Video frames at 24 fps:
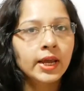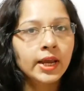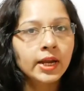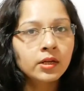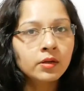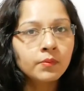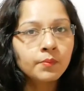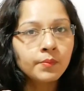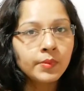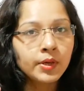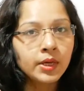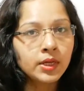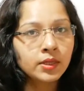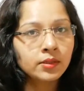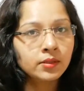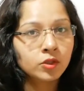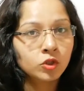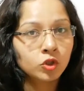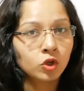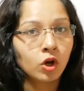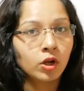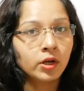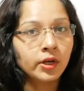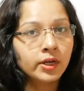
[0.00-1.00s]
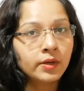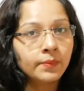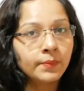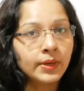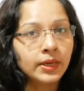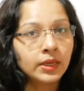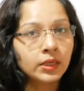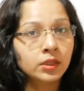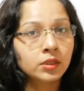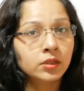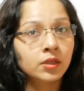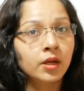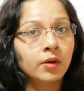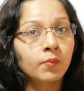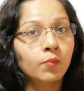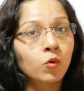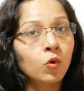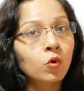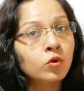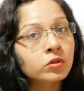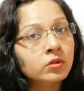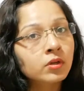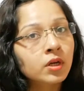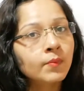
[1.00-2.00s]
It means solid means the
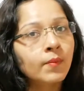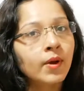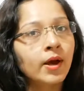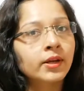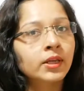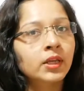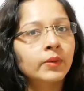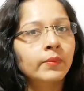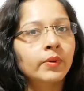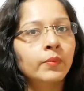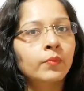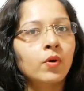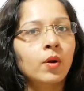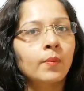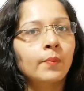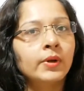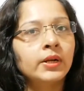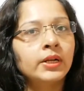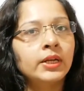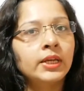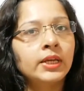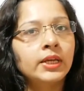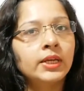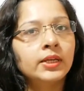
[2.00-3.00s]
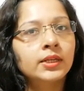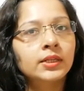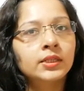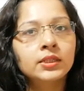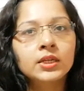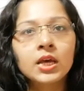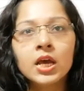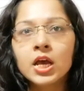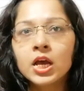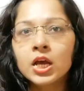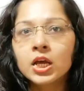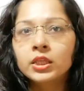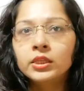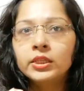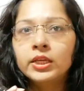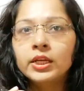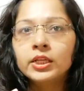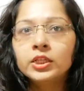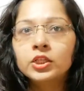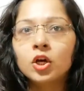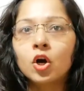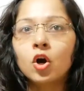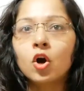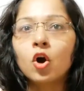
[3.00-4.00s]
most remarkable property is
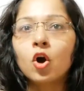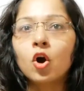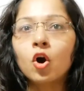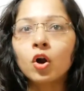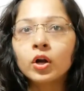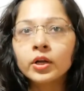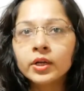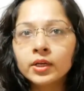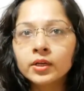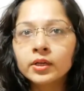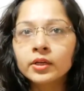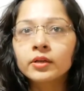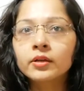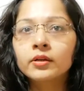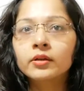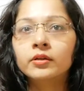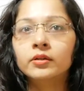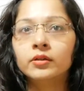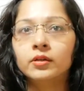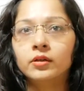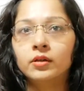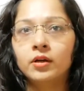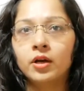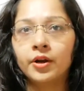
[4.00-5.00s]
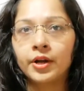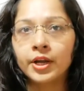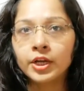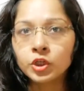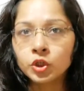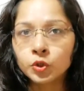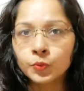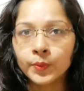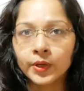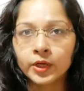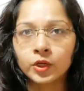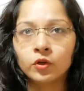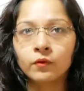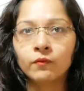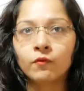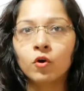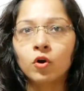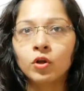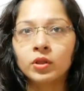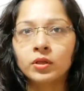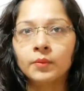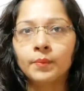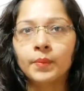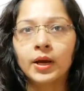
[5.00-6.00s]
there is an ordered arrangement of
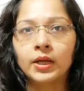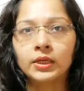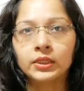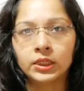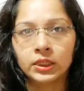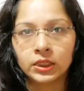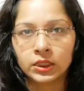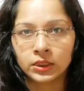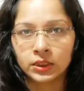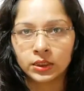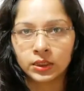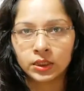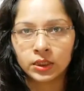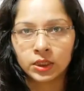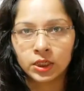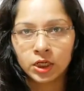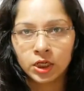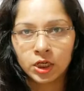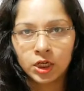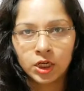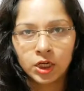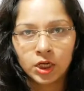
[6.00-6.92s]
all the particles.